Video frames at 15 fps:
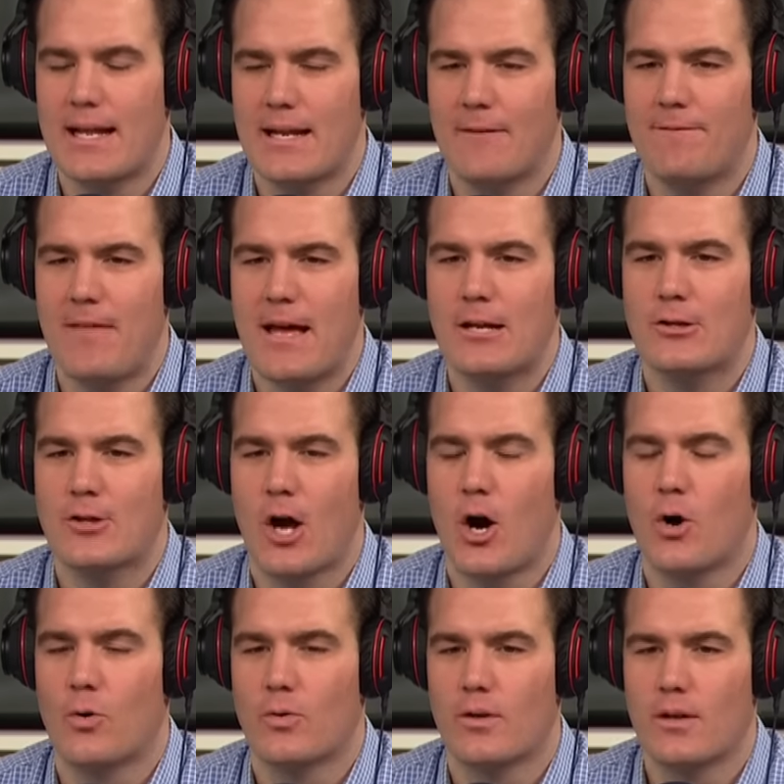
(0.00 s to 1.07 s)
And if they
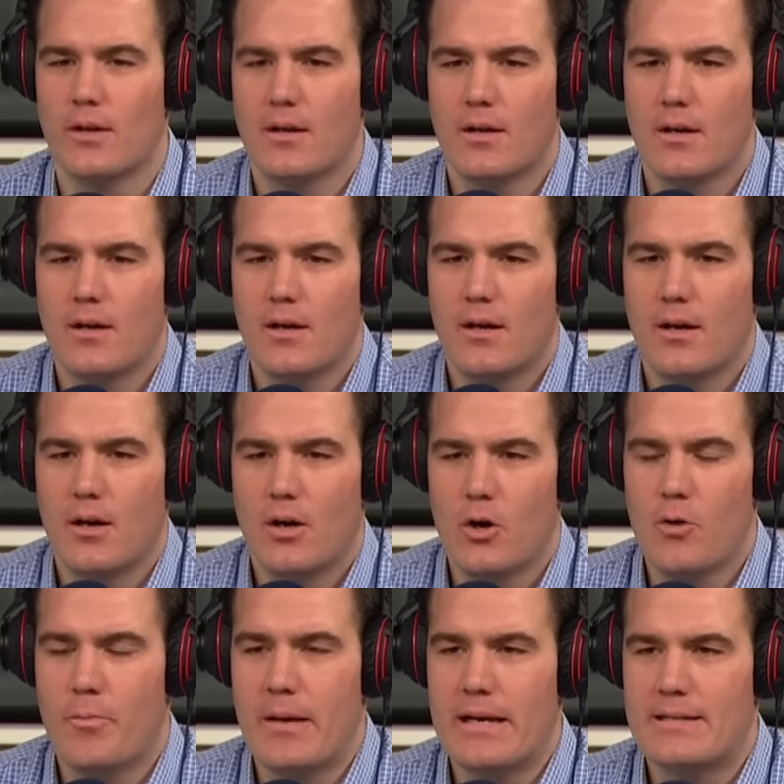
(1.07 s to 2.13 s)
don't,
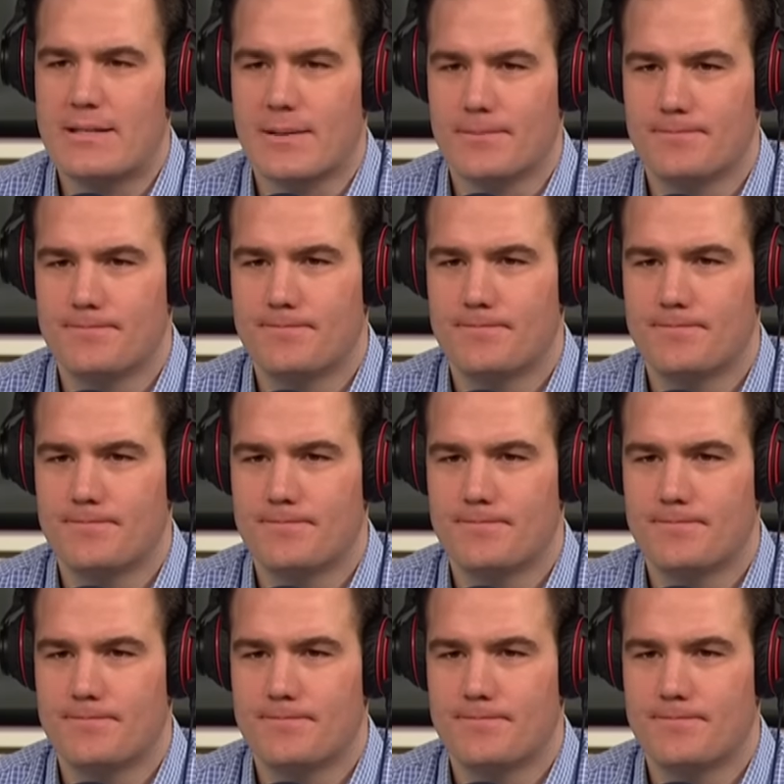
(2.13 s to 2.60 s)
who beats them?